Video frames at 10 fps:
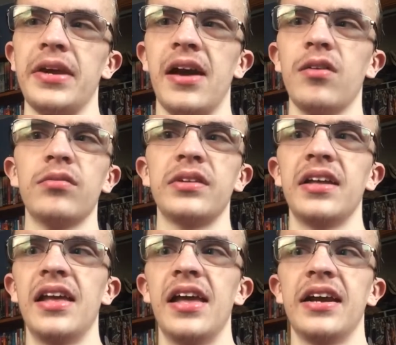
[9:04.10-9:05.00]
out
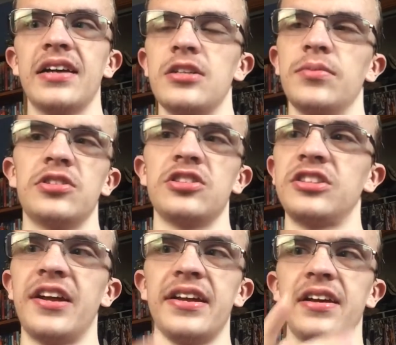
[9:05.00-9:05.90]
because it was just
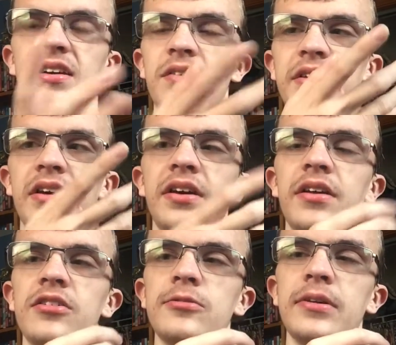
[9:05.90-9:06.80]
like, oh yeah,
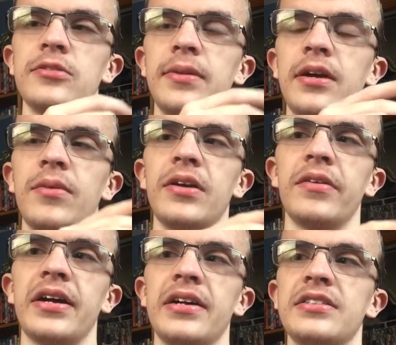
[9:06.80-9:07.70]
here's here's Black Widow,
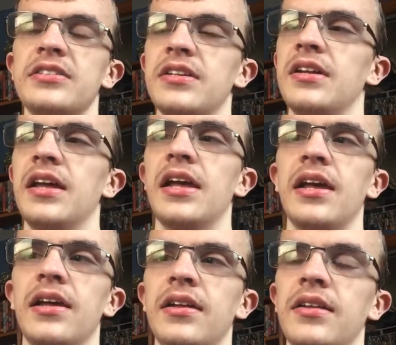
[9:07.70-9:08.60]
guys.
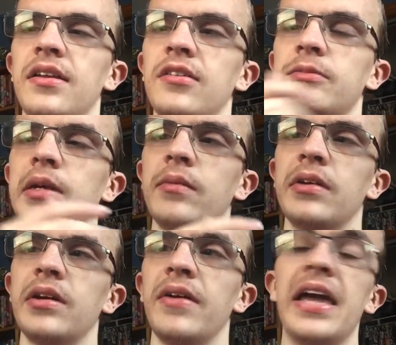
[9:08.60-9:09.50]
There's Black
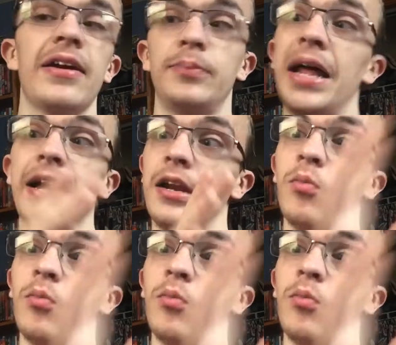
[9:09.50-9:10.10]
Widow, and Black and a